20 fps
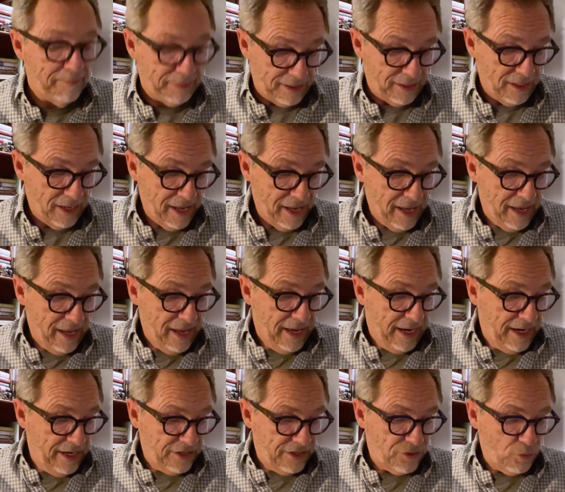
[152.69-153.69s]
But
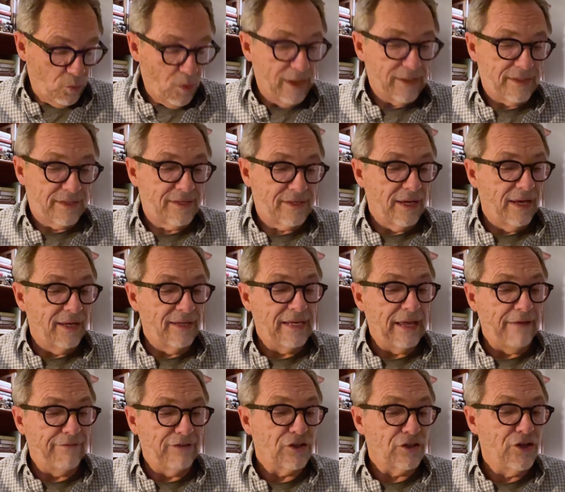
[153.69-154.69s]
here's what
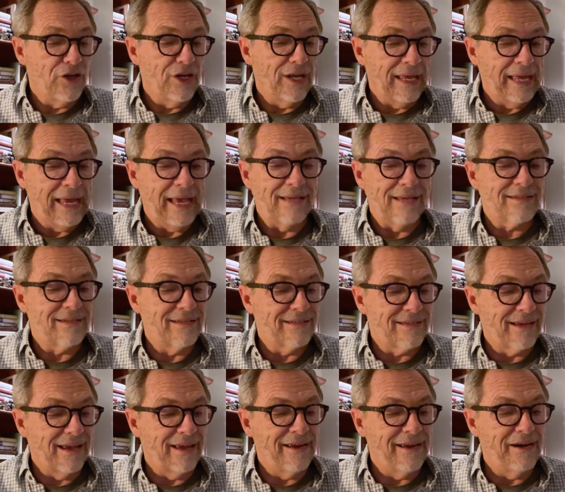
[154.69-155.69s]
David Gooding has to
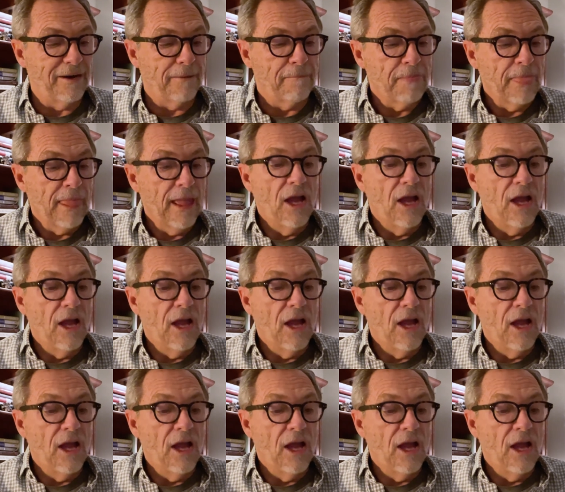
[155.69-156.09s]
say here